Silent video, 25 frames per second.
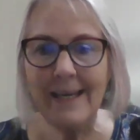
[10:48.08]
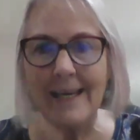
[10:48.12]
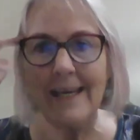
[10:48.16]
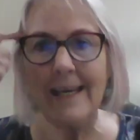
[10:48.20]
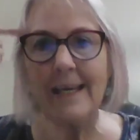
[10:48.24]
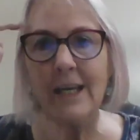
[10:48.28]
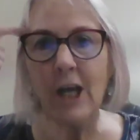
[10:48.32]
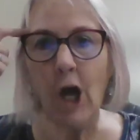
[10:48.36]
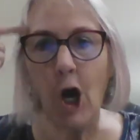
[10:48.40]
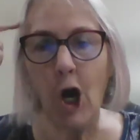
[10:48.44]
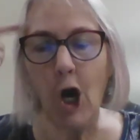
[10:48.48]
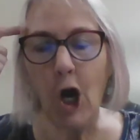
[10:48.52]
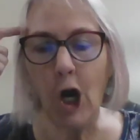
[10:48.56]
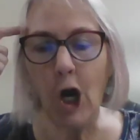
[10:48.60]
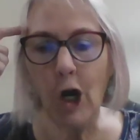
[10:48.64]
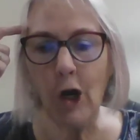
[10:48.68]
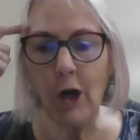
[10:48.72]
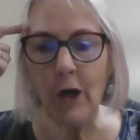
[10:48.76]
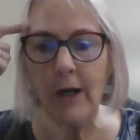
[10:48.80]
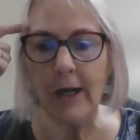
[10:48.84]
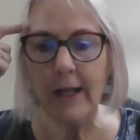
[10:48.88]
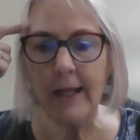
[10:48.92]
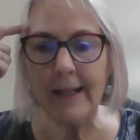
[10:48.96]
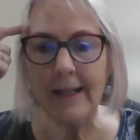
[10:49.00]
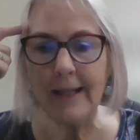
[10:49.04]
in
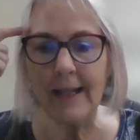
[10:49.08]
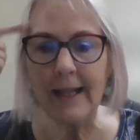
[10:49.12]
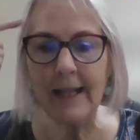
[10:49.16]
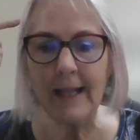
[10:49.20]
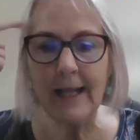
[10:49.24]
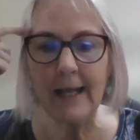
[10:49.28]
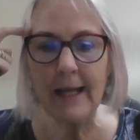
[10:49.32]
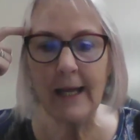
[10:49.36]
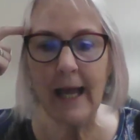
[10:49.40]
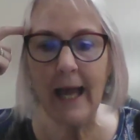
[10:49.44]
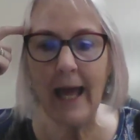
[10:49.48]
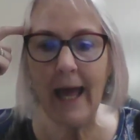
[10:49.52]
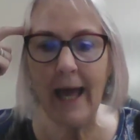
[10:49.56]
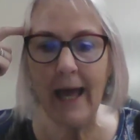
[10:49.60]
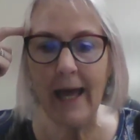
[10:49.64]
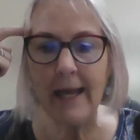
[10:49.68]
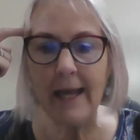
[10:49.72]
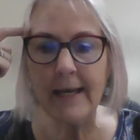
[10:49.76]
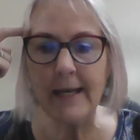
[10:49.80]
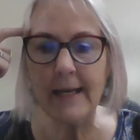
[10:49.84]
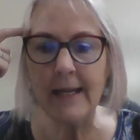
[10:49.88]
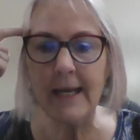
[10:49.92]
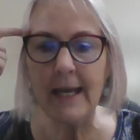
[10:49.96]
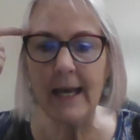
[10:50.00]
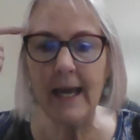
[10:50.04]
our
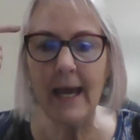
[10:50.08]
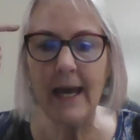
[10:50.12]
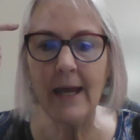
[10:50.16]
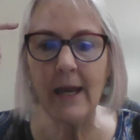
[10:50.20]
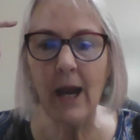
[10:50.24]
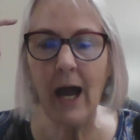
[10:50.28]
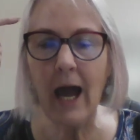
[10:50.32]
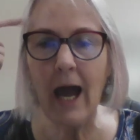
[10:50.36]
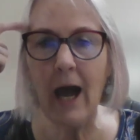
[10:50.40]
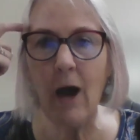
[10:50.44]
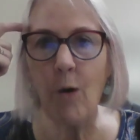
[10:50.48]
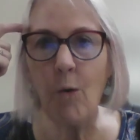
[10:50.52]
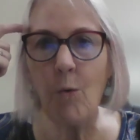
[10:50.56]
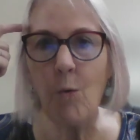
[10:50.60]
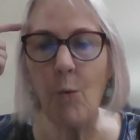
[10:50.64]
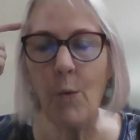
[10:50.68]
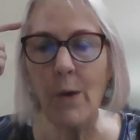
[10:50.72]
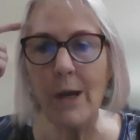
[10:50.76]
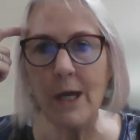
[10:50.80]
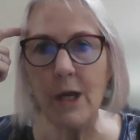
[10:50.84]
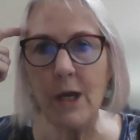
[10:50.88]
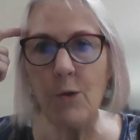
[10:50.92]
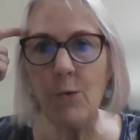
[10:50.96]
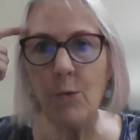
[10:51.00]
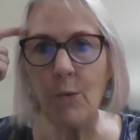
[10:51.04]
head and how
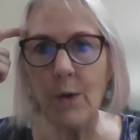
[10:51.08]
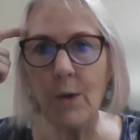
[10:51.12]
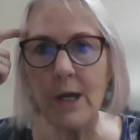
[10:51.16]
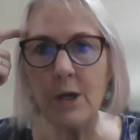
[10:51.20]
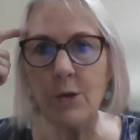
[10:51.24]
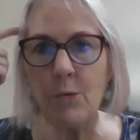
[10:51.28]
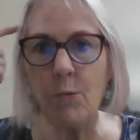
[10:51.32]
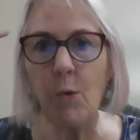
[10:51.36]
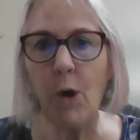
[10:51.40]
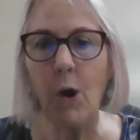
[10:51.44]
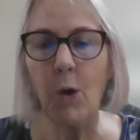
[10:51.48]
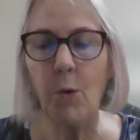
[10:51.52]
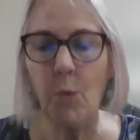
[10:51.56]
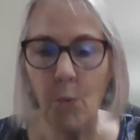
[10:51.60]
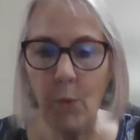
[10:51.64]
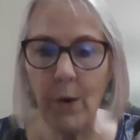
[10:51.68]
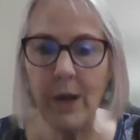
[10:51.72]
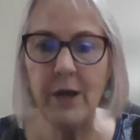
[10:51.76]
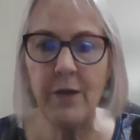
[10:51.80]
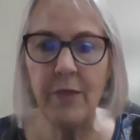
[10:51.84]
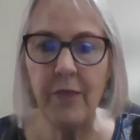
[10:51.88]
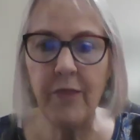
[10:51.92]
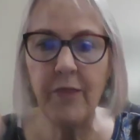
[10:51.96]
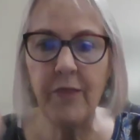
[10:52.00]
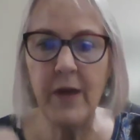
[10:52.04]
we read what
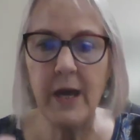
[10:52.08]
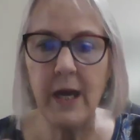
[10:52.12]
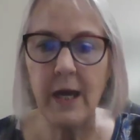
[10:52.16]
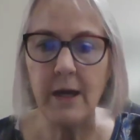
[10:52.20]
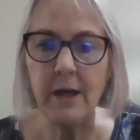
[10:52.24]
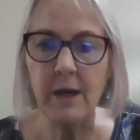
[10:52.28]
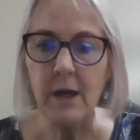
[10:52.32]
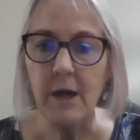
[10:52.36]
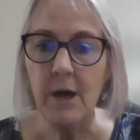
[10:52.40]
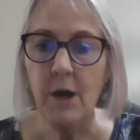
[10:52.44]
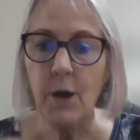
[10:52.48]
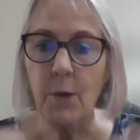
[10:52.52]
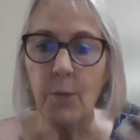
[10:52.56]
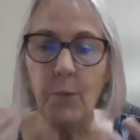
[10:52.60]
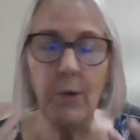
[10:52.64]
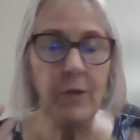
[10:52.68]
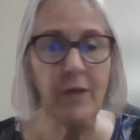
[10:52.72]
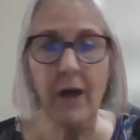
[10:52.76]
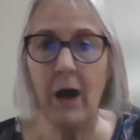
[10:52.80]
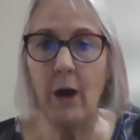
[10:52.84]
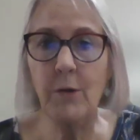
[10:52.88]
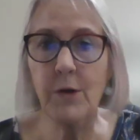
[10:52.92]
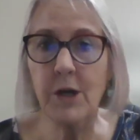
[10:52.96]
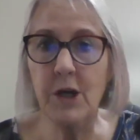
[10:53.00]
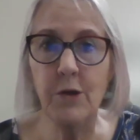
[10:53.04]
we think
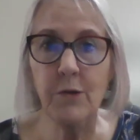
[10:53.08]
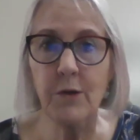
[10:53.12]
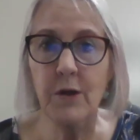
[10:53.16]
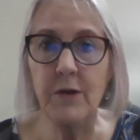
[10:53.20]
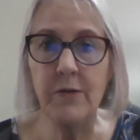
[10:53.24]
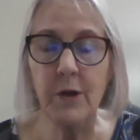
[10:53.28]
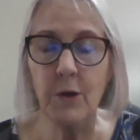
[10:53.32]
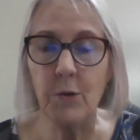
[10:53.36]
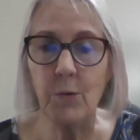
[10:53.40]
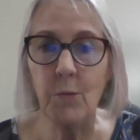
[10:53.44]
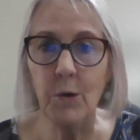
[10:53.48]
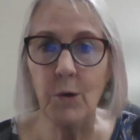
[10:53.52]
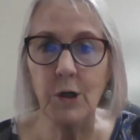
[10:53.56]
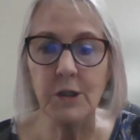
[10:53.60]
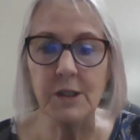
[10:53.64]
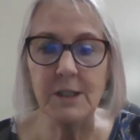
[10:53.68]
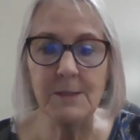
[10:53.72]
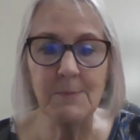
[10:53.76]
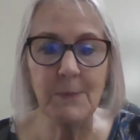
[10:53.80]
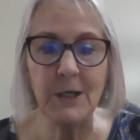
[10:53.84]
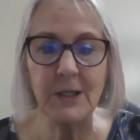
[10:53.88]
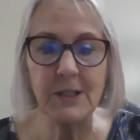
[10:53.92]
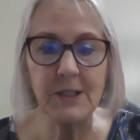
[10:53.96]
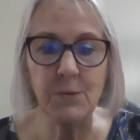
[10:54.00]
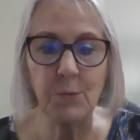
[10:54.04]
without hearing their words
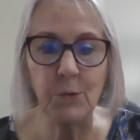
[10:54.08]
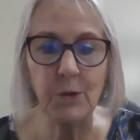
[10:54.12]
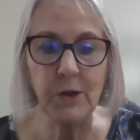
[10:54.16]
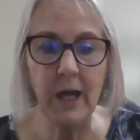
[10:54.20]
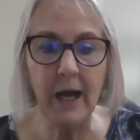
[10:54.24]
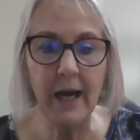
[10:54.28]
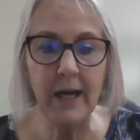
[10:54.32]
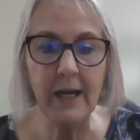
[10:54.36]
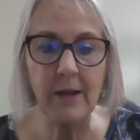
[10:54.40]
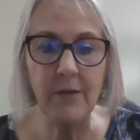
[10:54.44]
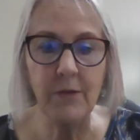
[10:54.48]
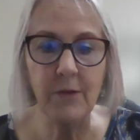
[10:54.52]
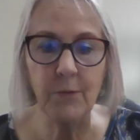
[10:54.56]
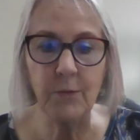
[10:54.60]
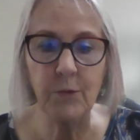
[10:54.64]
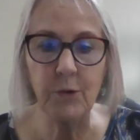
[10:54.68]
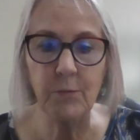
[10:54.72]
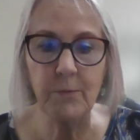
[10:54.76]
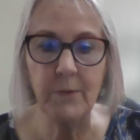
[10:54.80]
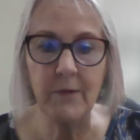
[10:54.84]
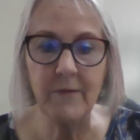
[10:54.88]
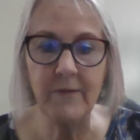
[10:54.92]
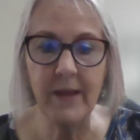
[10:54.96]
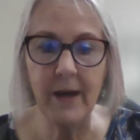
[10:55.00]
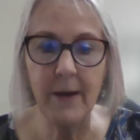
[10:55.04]
because we're not in the
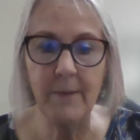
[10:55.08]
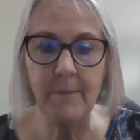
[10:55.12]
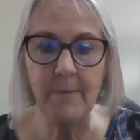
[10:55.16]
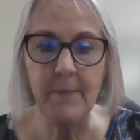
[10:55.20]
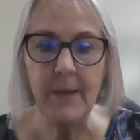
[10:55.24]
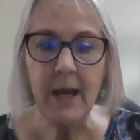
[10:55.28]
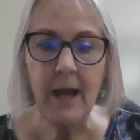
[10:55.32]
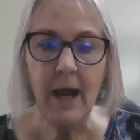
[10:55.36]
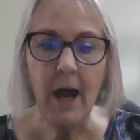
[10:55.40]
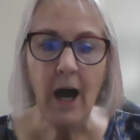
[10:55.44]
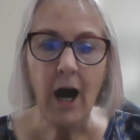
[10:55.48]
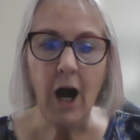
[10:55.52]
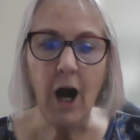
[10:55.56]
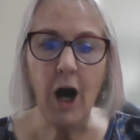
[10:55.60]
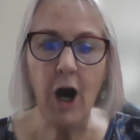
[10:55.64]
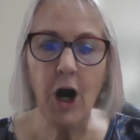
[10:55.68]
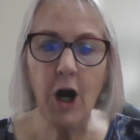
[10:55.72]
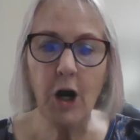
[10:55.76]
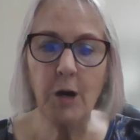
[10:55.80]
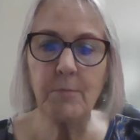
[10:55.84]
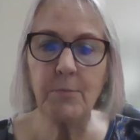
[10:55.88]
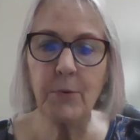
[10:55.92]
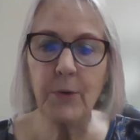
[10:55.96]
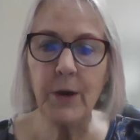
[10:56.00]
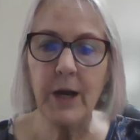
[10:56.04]
room with them.
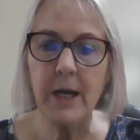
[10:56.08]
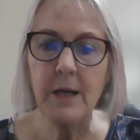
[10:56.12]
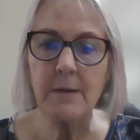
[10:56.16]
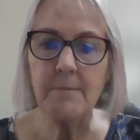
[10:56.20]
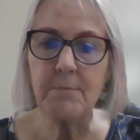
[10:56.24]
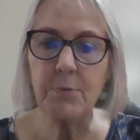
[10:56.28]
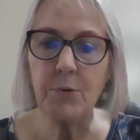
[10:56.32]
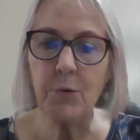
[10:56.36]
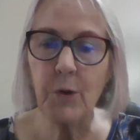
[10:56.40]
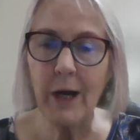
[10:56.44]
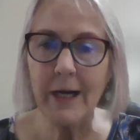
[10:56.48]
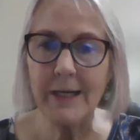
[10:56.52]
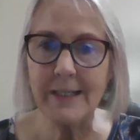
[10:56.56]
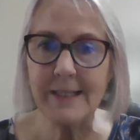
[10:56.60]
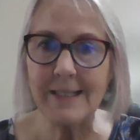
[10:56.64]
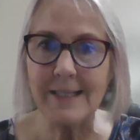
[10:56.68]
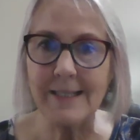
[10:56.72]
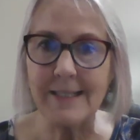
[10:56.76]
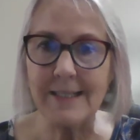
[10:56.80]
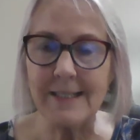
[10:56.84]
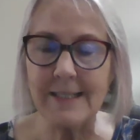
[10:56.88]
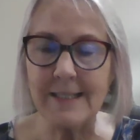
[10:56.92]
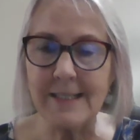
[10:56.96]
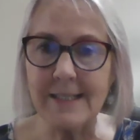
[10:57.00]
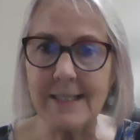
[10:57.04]
Our brain
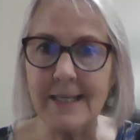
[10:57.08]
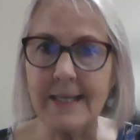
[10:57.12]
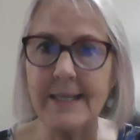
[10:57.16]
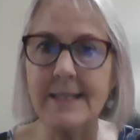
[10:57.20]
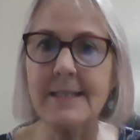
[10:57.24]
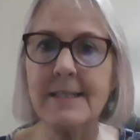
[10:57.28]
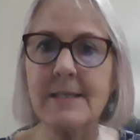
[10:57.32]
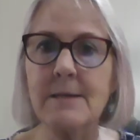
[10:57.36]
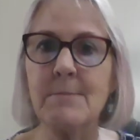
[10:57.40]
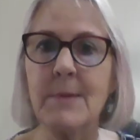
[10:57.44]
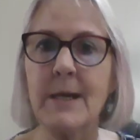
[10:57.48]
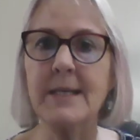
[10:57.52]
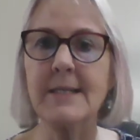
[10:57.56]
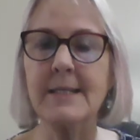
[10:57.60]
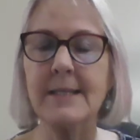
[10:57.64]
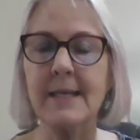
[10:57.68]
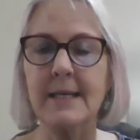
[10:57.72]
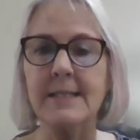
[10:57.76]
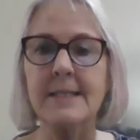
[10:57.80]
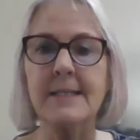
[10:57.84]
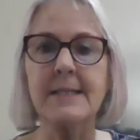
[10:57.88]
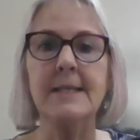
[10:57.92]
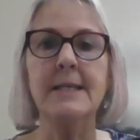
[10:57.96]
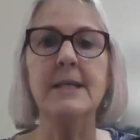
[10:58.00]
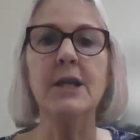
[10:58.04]
processes things that make
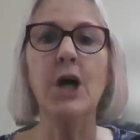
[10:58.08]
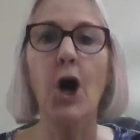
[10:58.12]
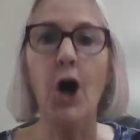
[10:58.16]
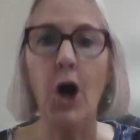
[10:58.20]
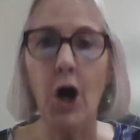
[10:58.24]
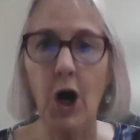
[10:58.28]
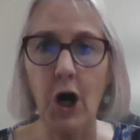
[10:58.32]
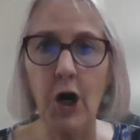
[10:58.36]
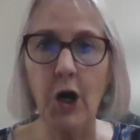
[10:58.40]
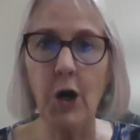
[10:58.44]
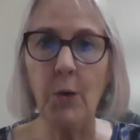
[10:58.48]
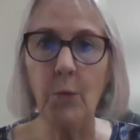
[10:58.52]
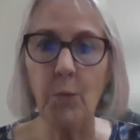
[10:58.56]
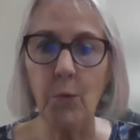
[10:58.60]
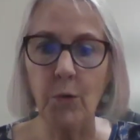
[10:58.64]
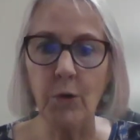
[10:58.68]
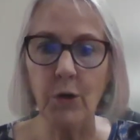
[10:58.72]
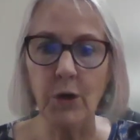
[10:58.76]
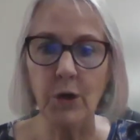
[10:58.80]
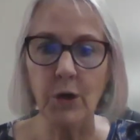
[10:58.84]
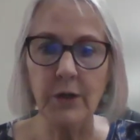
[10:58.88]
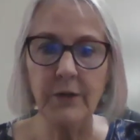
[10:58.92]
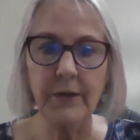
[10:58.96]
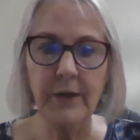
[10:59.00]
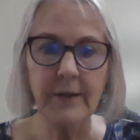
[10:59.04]
sense in our
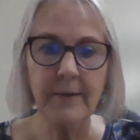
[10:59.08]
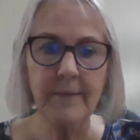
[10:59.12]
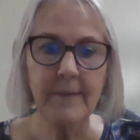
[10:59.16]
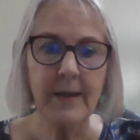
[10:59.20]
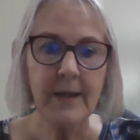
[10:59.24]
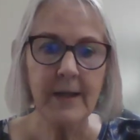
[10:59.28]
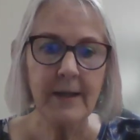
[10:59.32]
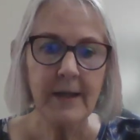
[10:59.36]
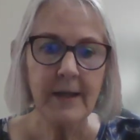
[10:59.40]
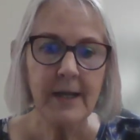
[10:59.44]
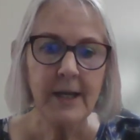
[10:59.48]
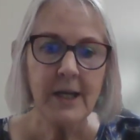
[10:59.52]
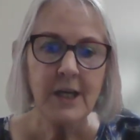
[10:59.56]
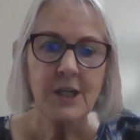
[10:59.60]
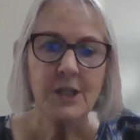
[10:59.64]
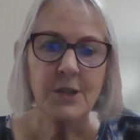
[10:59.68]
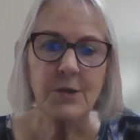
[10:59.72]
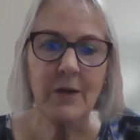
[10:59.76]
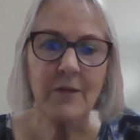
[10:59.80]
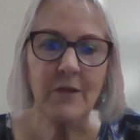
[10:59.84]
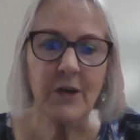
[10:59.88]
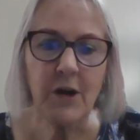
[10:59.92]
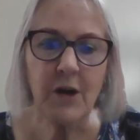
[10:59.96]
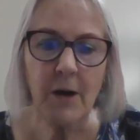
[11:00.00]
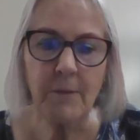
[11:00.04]
world. So
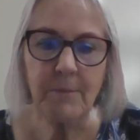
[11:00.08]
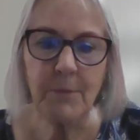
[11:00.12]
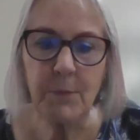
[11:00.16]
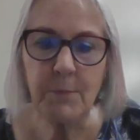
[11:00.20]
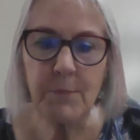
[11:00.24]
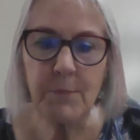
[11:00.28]
I have a couple